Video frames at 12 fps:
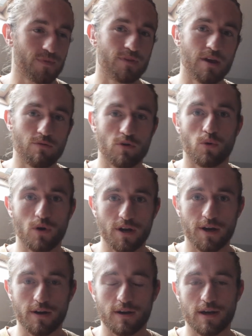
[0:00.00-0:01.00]
They
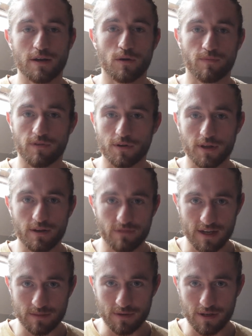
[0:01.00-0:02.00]
require an upfront
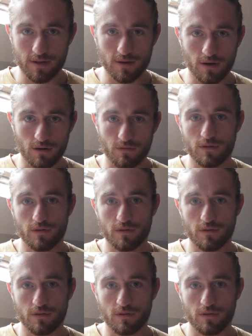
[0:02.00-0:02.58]
investment of